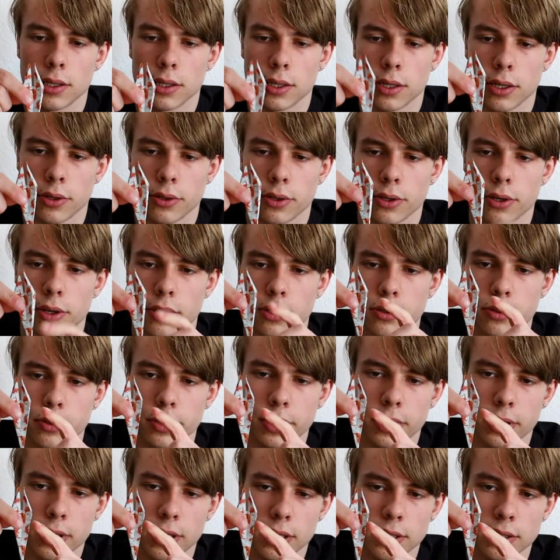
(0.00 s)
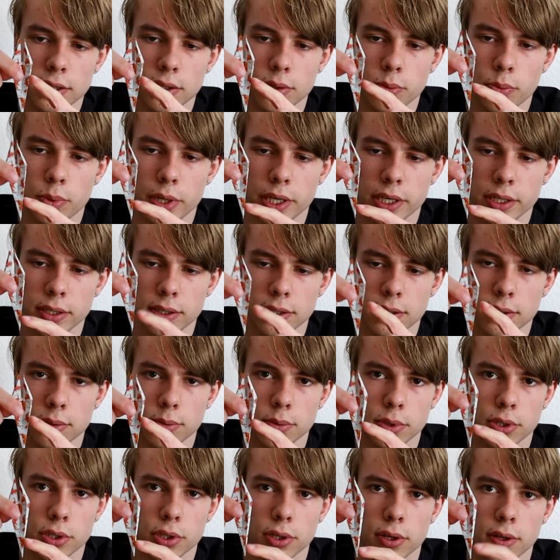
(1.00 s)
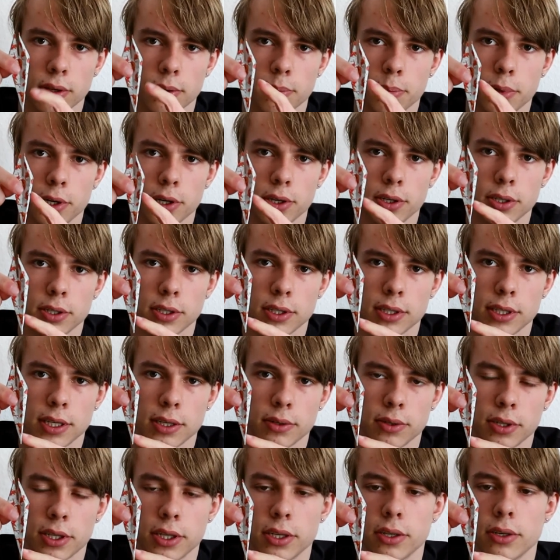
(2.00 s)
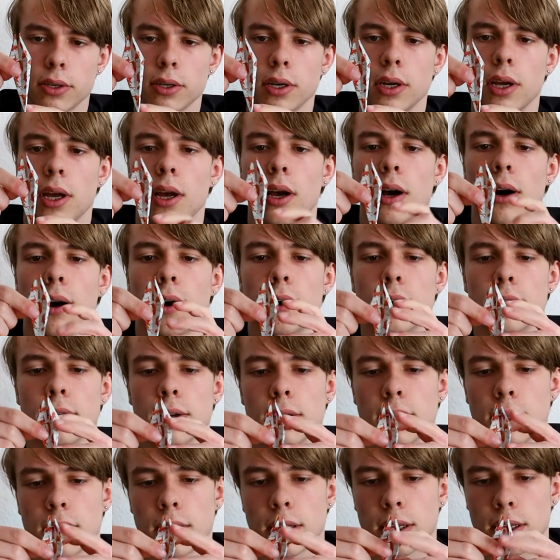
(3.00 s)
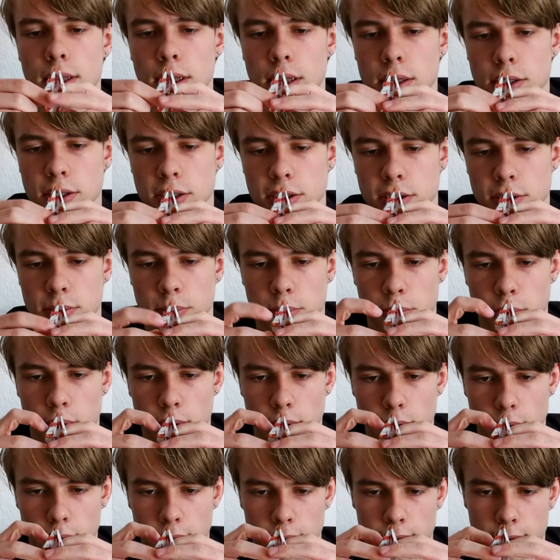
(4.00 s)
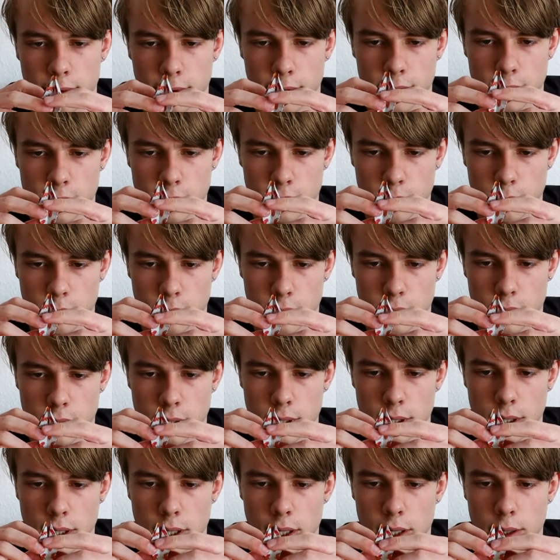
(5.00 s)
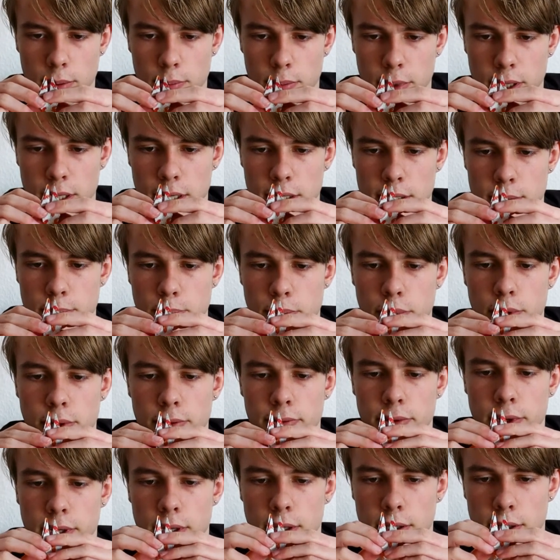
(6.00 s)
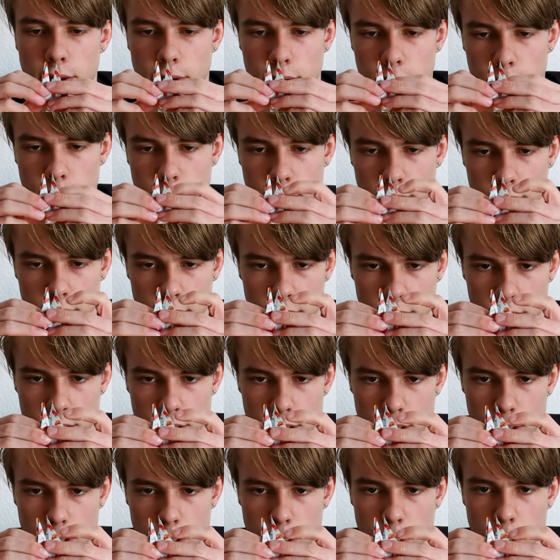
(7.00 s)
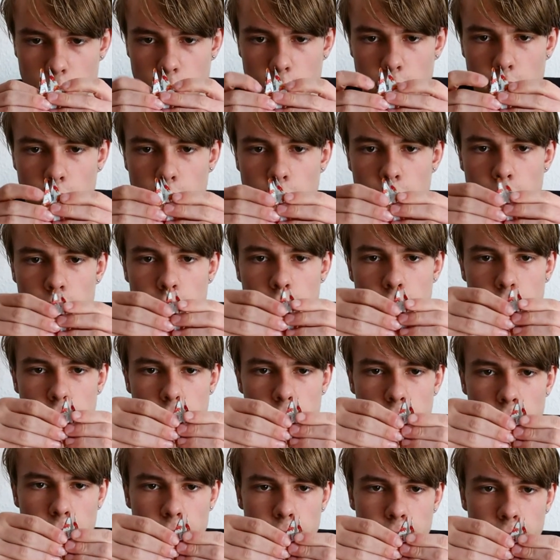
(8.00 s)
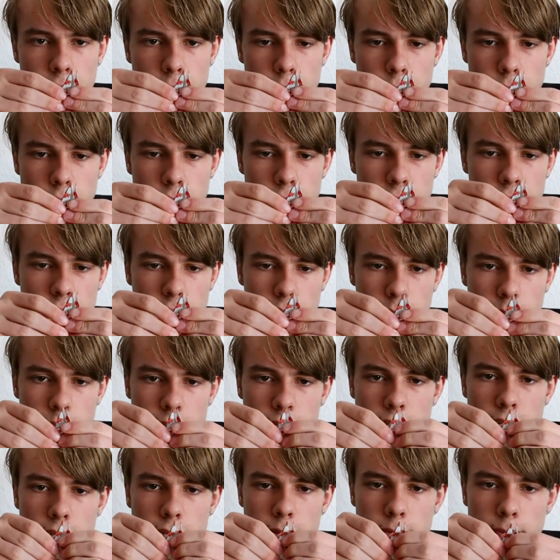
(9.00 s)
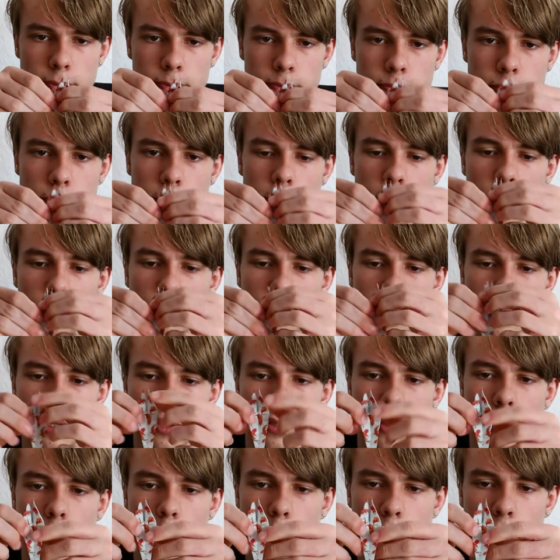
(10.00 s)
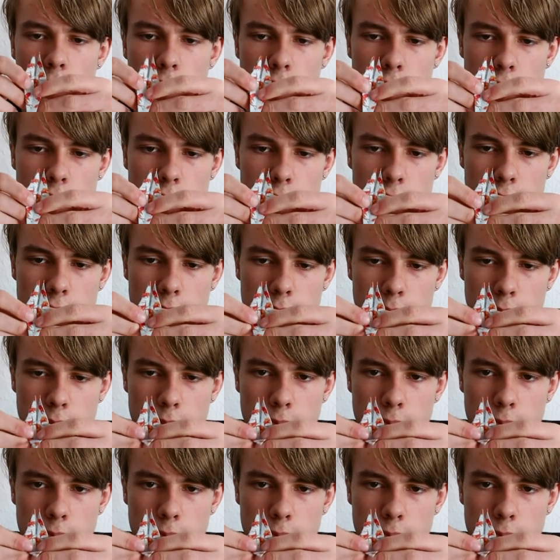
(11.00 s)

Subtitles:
Now you're going to realize the wings, which are the parts down here, are a little smaller for this one, but that's perfectly alright. Then you're going to fold this up again, the wings on both sides.